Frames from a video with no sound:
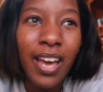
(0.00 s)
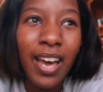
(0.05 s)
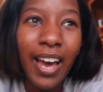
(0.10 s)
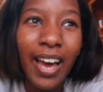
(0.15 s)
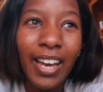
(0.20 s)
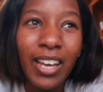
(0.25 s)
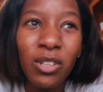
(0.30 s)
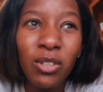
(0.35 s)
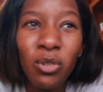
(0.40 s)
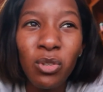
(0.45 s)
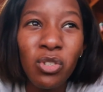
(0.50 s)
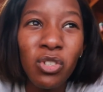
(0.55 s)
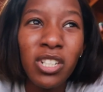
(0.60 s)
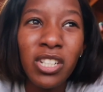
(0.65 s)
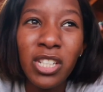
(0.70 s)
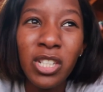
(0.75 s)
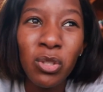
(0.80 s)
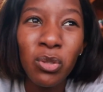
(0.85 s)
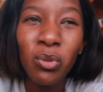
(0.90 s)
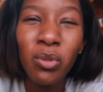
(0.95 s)
I
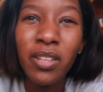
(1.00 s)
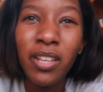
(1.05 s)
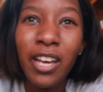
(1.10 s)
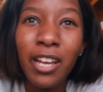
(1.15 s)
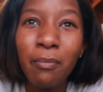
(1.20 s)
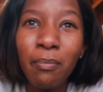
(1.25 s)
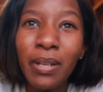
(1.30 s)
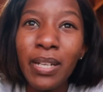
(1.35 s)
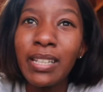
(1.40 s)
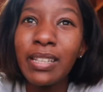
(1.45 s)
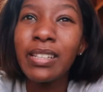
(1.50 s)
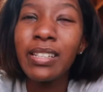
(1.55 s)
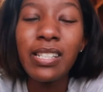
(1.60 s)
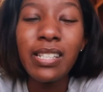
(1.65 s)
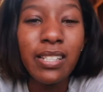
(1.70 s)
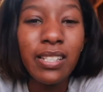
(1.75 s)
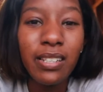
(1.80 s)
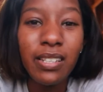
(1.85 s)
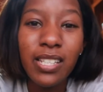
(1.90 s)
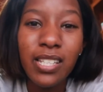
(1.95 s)
usually do that but
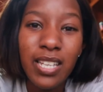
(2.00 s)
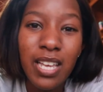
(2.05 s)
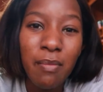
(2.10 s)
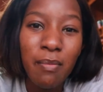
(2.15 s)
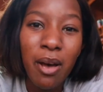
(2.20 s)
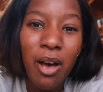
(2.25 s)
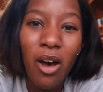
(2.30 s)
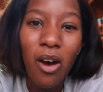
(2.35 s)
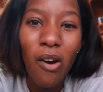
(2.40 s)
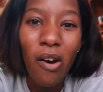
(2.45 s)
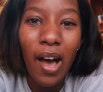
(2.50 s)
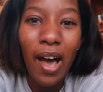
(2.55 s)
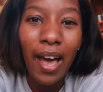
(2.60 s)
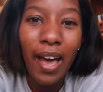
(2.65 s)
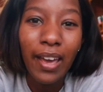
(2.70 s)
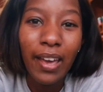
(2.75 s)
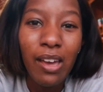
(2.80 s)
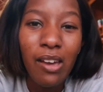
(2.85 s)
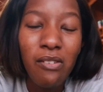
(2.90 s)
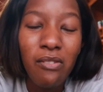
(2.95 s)
this year somehow
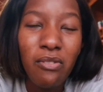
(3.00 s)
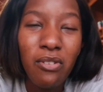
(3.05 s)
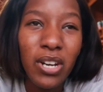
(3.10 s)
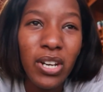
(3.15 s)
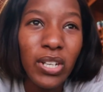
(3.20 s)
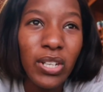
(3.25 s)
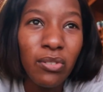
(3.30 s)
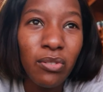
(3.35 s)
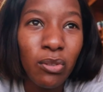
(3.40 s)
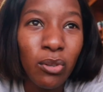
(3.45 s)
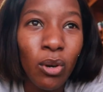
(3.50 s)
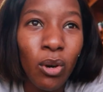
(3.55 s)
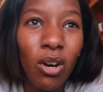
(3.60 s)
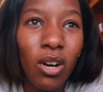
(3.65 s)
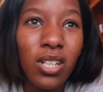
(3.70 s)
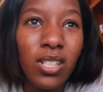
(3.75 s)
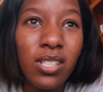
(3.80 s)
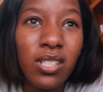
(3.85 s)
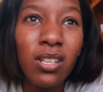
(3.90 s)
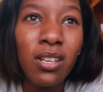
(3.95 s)
I really
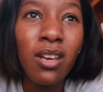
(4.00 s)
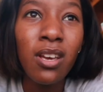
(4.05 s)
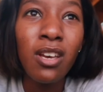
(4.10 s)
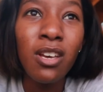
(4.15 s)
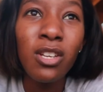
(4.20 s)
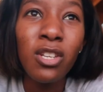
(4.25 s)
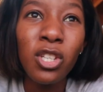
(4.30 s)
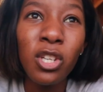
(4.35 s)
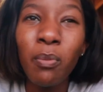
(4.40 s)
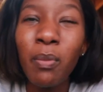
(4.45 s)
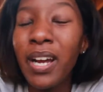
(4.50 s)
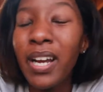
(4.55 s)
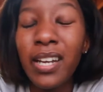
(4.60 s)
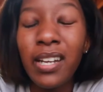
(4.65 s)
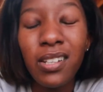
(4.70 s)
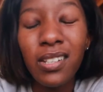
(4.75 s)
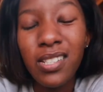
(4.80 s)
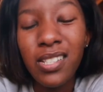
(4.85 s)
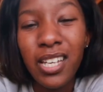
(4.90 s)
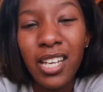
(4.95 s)
forgot. So my
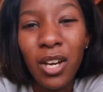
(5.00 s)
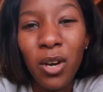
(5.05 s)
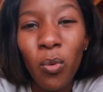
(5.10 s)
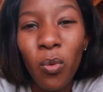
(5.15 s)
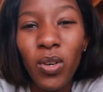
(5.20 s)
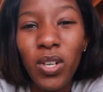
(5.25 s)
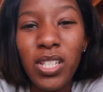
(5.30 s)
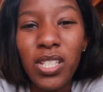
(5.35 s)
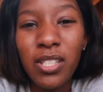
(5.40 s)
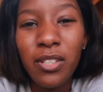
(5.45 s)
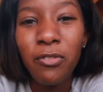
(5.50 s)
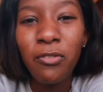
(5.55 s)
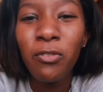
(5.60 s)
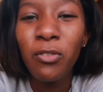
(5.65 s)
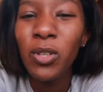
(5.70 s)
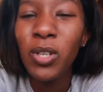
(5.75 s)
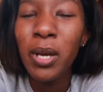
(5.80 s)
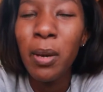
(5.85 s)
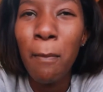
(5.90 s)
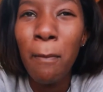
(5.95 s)
nail tech was
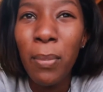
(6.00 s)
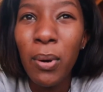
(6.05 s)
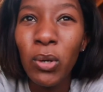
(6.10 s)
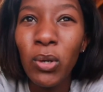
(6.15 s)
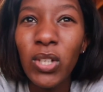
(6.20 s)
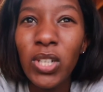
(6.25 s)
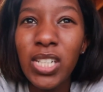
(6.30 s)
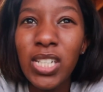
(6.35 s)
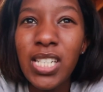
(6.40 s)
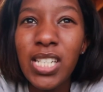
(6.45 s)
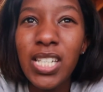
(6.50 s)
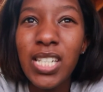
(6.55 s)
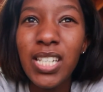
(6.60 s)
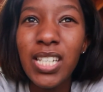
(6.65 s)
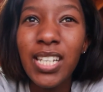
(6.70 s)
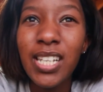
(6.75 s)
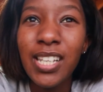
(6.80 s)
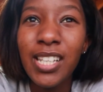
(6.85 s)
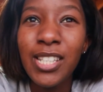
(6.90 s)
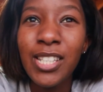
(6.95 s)
fully booked
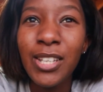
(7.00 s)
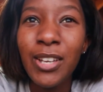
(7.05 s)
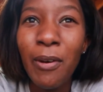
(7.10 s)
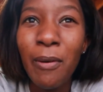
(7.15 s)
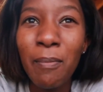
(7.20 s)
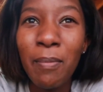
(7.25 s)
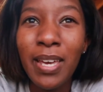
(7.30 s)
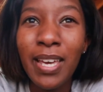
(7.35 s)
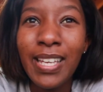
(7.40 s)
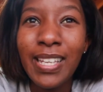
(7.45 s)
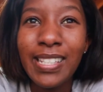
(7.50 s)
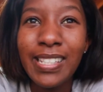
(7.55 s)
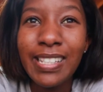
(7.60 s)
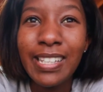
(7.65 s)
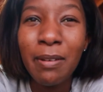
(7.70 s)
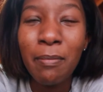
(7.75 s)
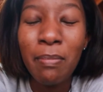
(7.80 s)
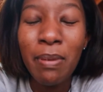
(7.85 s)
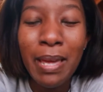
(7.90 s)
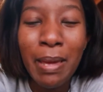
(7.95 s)
so I'm
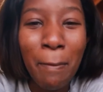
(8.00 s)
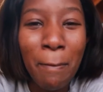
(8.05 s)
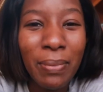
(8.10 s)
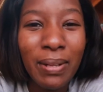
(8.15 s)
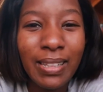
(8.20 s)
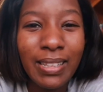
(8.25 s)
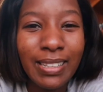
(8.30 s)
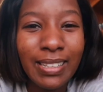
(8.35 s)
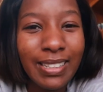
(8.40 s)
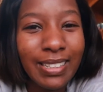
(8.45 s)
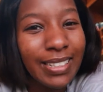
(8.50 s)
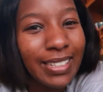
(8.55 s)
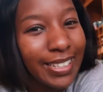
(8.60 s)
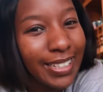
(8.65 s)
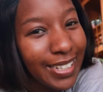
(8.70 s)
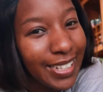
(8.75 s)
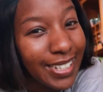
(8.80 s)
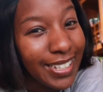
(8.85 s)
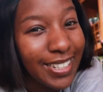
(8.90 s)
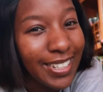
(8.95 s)
guessing people
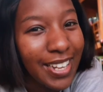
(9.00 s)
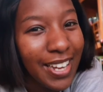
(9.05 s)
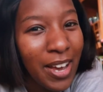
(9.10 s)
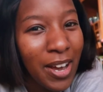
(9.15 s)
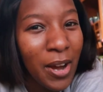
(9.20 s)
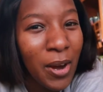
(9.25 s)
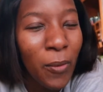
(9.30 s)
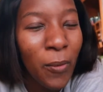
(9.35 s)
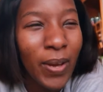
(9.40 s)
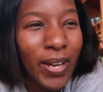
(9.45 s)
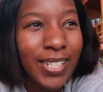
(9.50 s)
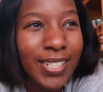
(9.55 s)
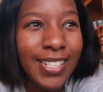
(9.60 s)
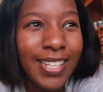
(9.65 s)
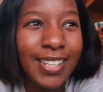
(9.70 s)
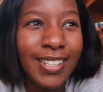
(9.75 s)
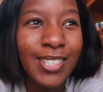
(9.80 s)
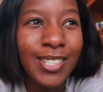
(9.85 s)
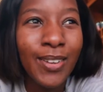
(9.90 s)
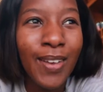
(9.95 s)
went
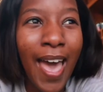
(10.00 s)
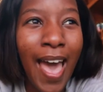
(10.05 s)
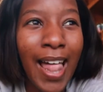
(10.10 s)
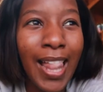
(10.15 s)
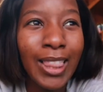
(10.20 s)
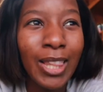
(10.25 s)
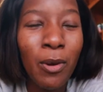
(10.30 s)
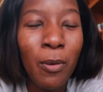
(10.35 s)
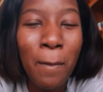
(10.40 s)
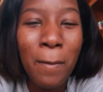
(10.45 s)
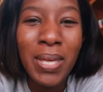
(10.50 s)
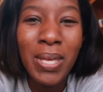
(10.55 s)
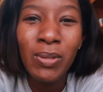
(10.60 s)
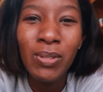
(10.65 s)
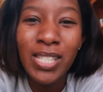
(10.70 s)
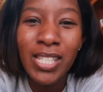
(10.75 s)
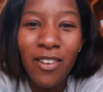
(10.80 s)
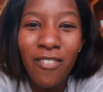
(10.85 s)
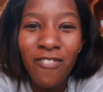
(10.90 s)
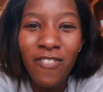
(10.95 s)
down to Hello
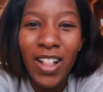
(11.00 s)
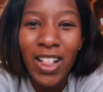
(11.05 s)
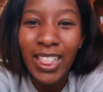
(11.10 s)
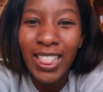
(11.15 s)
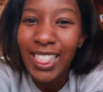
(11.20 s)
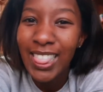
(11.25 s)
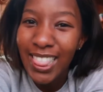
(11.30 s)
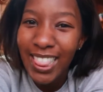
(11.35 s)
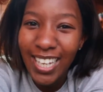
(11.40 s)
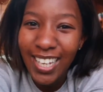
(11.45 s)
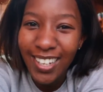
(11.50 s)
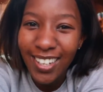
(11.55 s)
Beautiful.